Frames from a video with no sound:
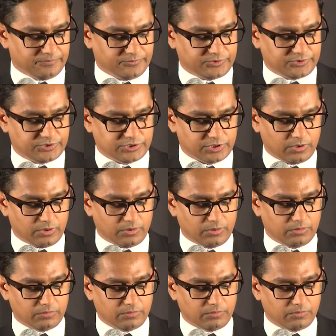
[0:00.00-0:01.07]

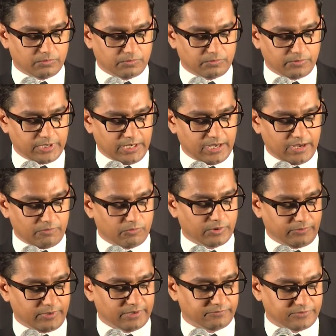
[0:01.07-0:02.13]
So
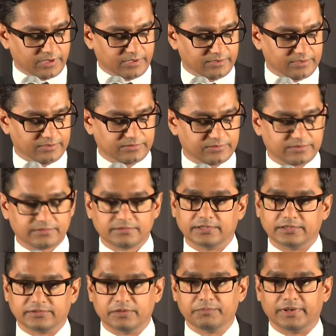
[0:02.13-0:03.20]
what we have done is
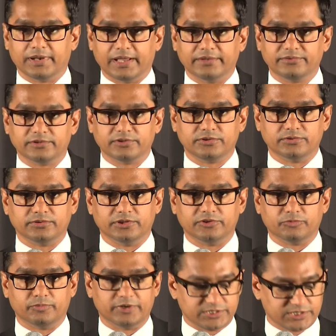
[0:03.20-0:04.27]
the simple answer to
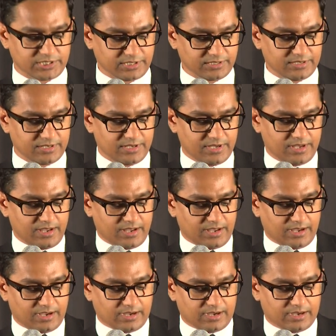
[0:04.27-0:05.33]
this bridging
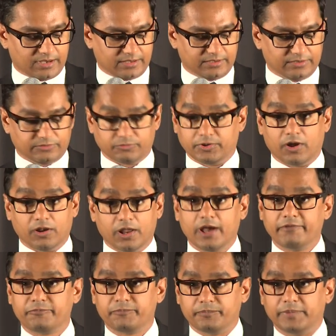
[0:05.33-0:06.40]
is we all
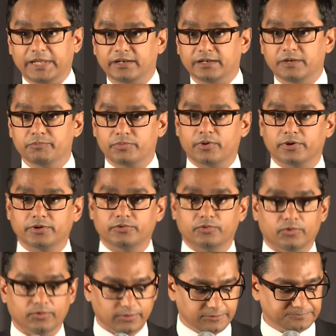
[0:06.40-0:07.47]
have played an important
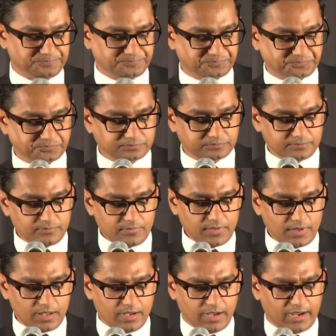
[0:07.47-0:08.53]
role.
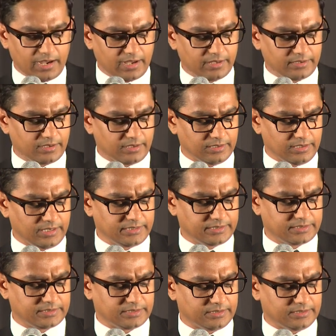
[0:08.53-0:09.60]
And
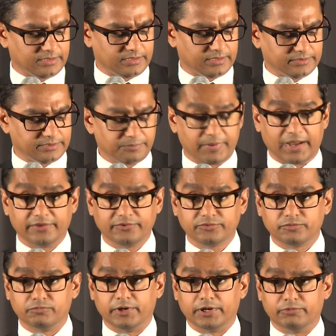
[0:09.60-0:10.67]
unlike the
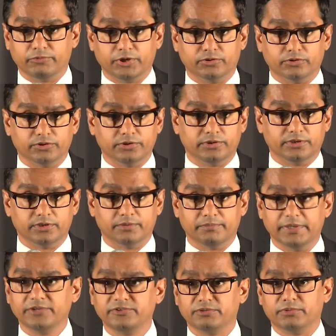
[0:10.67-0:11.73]
past, where we could
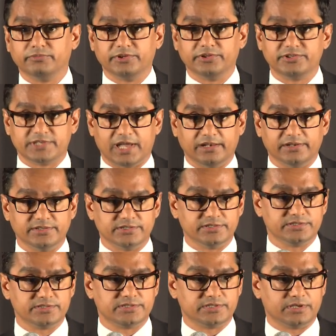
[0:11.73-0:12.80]
meet some of these
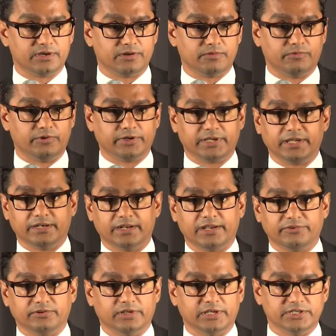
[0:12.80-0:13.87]
challenges working in
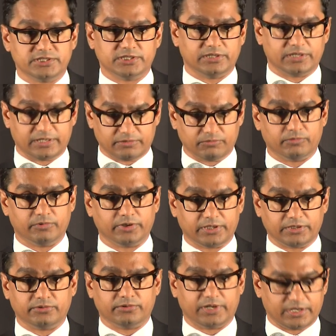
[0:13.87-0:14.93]
isolation and
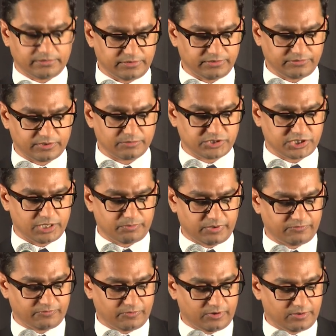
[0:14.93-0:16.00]
working together in some shape
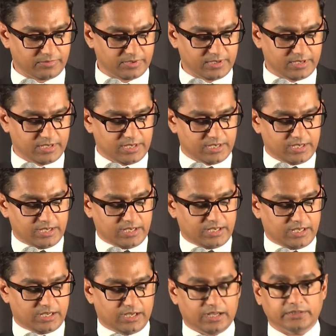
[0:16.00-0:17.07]
and form,
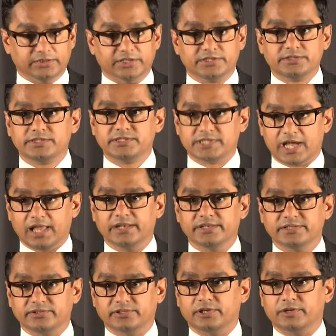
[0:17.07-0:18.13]
the
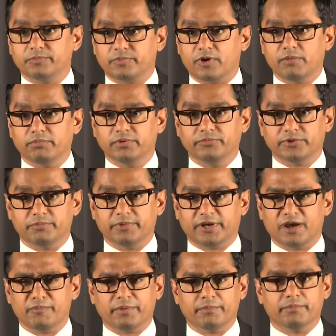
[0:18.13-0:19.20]
challenges and the problems are
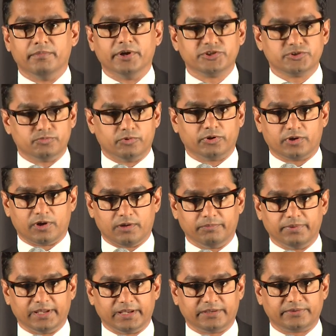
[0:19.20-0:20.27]
becoming much more
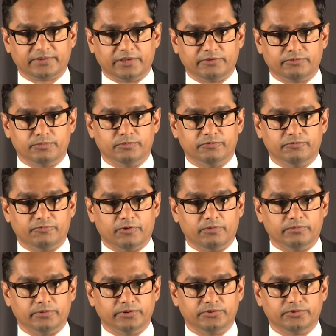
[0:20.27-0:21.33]
complex as we move
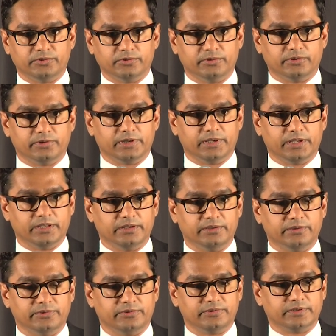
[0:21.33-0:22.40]
forward. So it
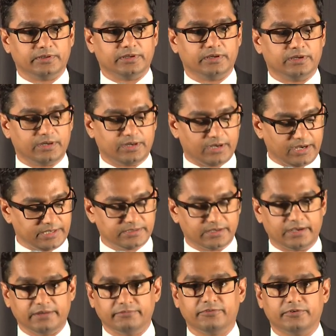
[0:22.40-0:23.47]
is high
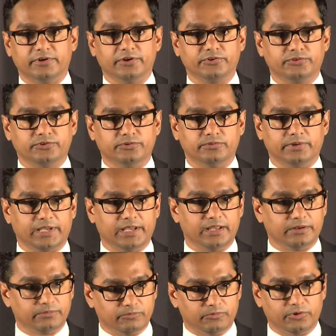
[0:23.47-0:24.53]
time for us to,
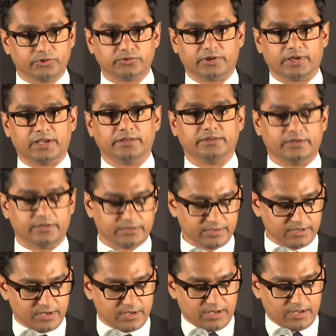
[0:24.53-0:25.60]
again, work together
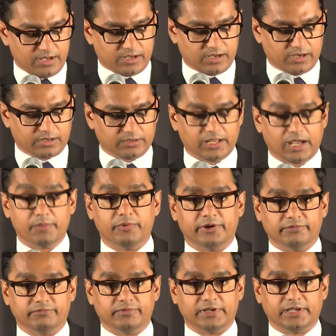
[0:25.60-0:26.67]

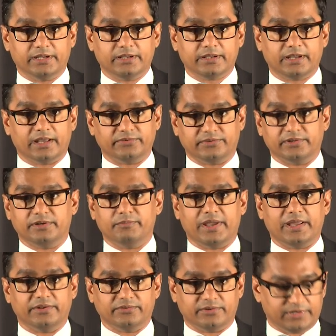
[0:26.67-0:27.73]
collaboratively as the
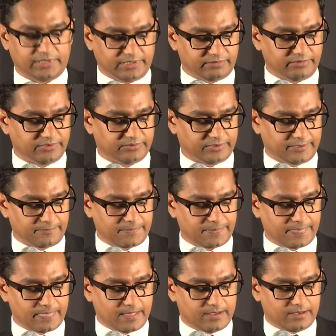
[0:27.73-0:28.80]
demands are increasing.
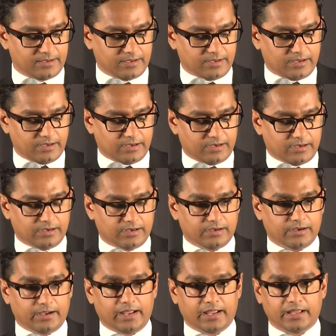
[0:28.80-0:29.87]

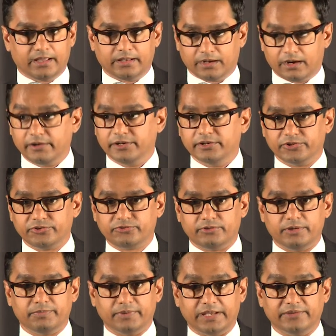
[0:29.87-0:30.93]
And our
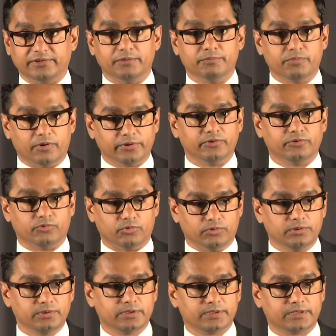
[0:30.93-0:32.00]
industry plays an important
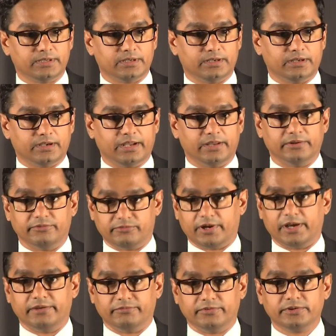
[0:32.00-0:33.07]
role, a
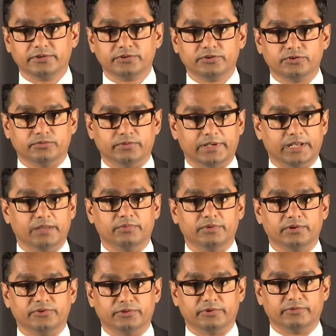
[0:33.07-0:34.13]
driver to
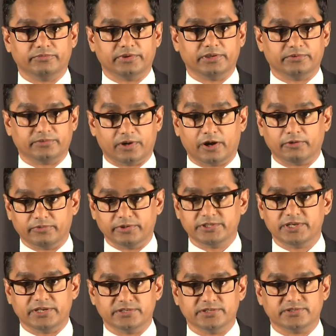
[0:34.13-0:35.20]
enable some of these hardware
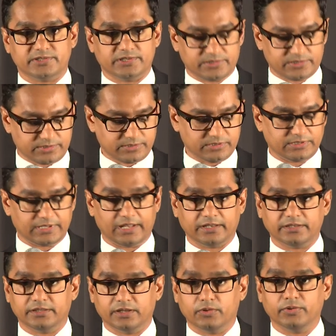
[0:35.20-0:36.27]
changes
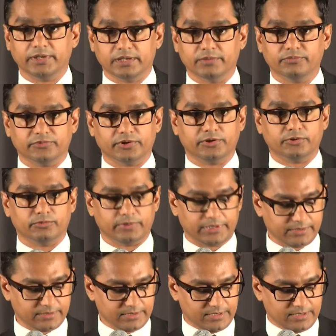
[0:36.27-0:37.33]
that the OEMs are doing.